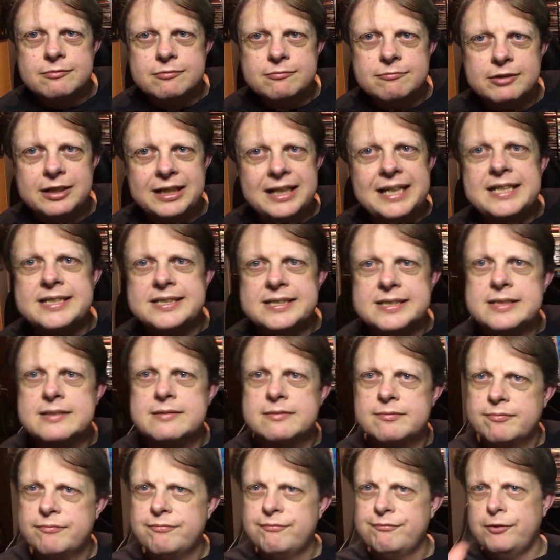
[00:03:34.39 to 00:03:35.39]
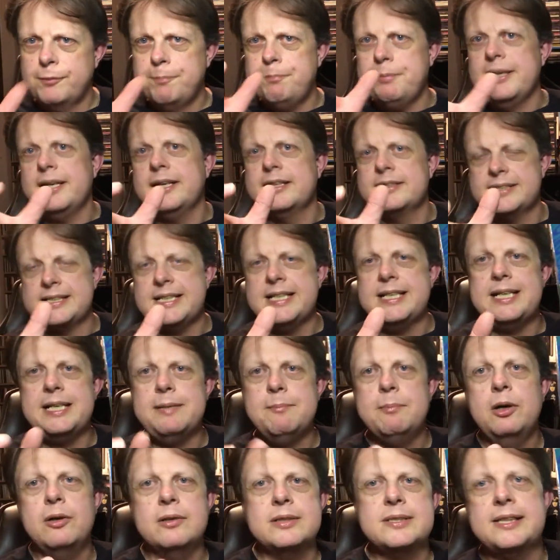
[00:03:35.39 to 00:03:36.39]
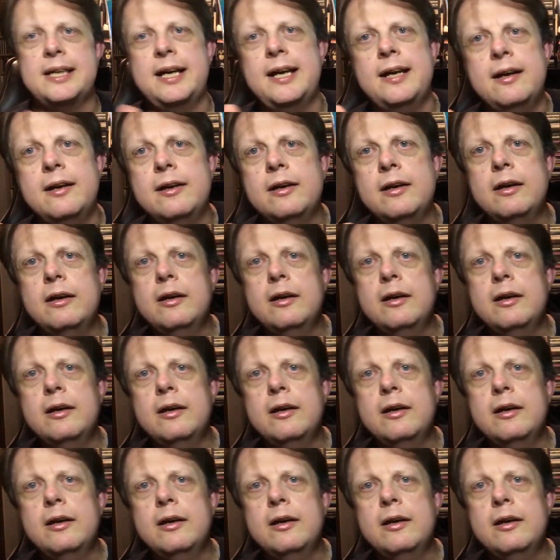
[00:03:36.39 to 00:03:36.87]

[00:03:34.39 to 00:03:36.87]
released the big CD box set